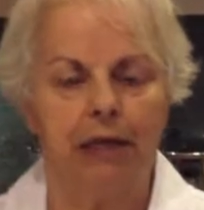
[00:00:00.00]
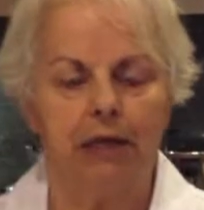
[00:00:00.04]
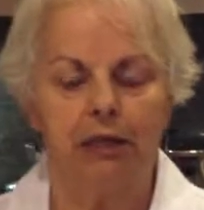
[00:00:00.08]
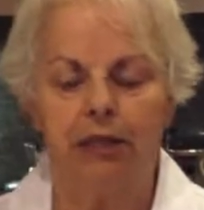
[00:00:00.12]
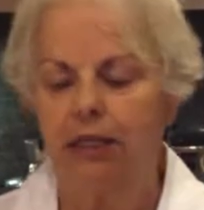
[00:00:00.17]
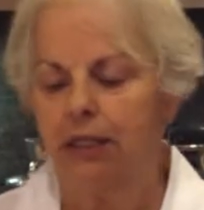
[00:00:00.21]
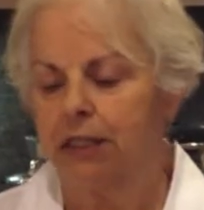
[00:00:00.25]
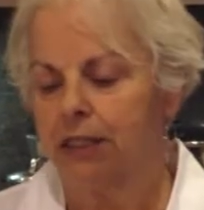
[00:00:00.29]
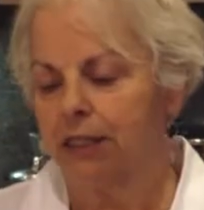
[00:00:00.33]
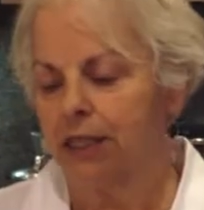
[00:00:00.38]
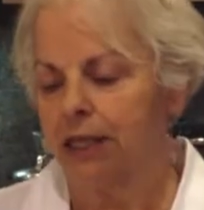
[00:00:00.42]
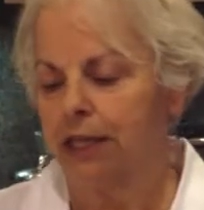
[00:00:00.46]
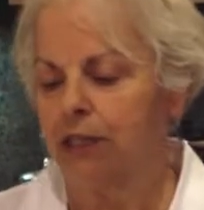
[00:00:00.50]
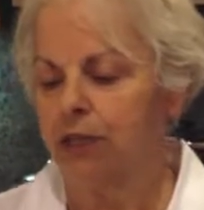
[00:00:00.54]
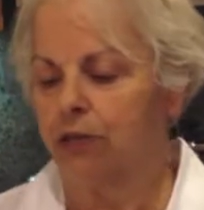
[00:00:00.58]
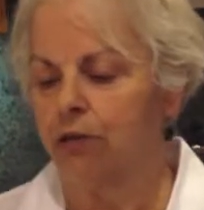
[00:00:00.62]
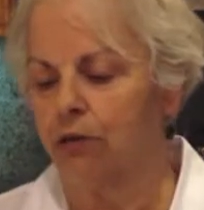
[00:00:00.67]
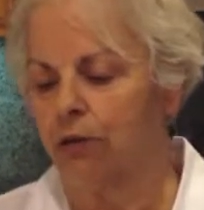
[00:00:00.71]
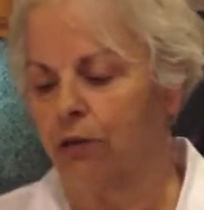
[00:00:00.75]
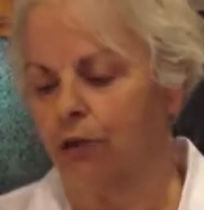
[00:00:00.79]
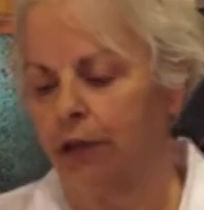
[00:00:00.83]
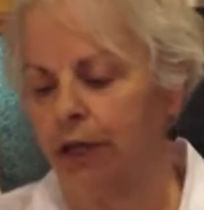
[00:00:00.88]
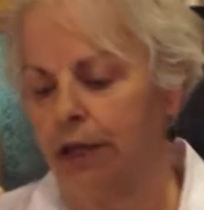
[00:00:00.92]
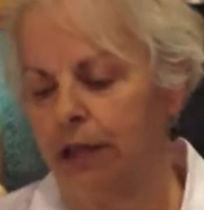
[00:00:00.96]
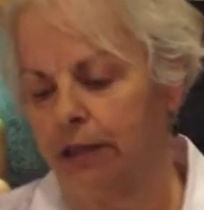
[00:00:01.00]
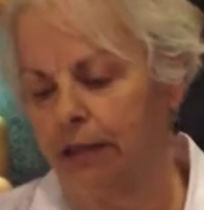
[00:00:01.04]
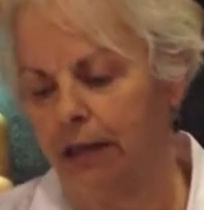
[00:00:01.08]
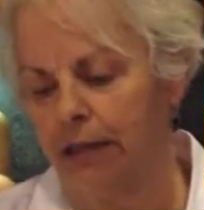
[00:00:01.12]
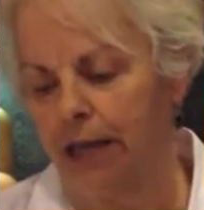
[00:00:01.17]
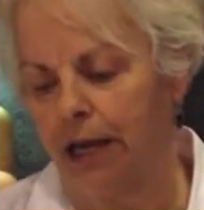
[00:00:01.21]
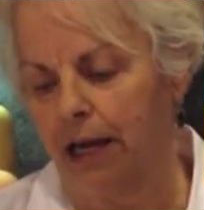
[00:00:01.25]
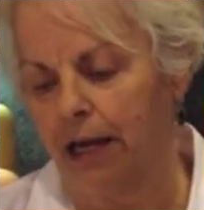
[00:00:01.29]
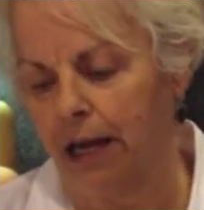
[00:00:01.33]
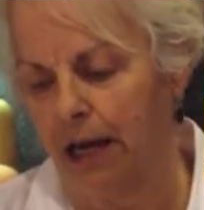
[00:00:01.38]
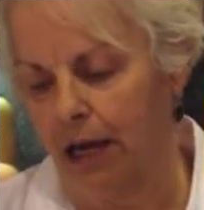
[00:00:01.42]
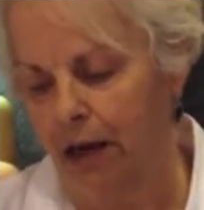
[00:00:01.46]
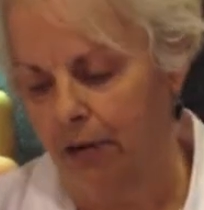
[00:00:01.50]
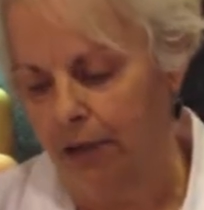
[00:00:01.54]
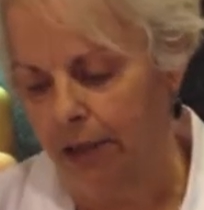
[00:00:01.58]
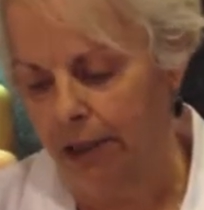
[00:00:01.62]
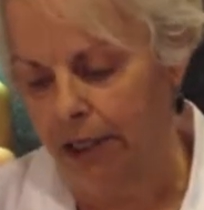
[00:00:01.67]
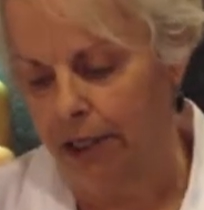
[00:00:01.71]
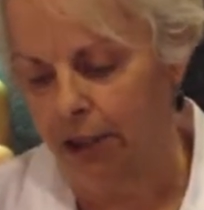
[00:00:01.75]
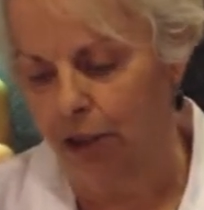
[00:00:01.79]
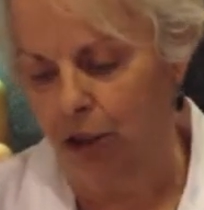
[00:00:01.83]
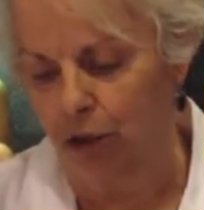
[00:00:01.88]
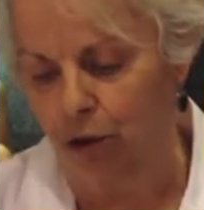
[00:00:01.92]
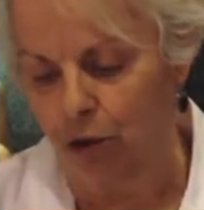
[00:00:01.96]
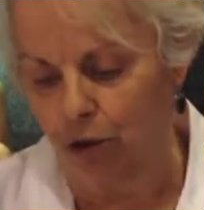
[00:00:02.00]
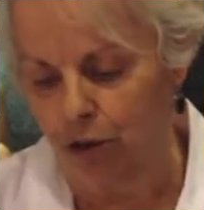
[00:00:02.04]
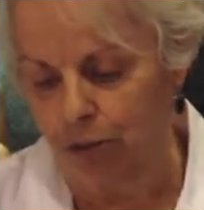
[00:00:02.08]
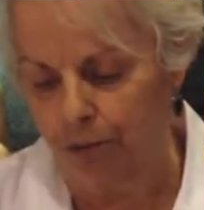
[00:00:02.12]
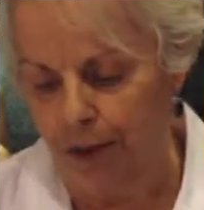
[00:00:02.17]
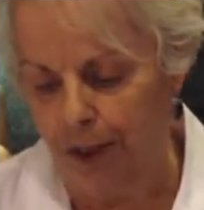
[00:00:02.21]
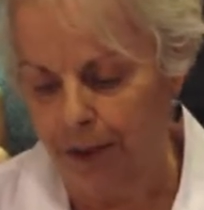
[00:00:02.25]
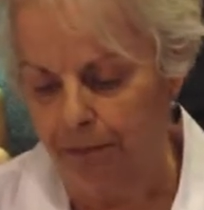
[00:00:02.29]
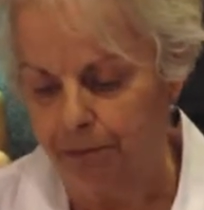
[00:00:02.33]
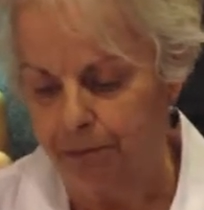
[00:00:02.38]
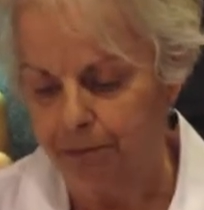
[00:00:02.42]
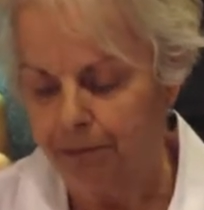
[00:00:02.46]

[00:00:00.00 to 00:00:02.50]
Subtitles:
It's a seasonal thing that they carry, they told me.